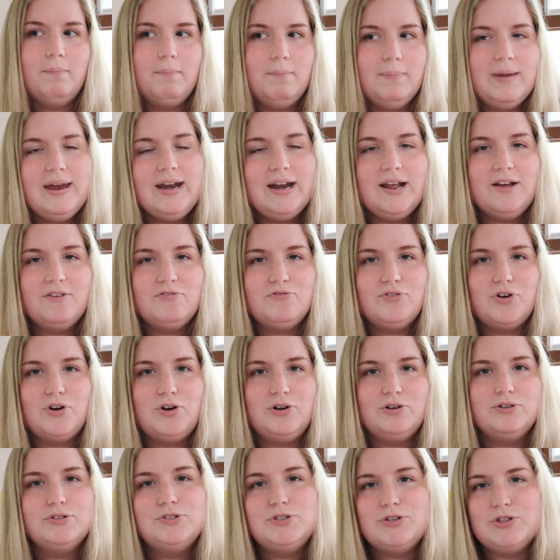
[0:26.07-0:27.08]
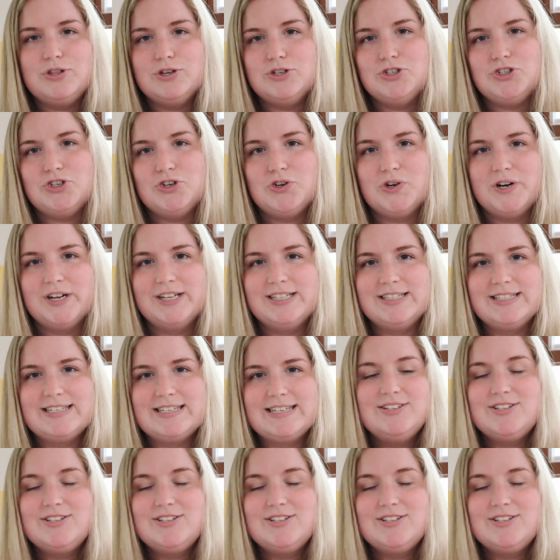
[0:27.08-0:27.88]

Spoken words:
meaningful to the students.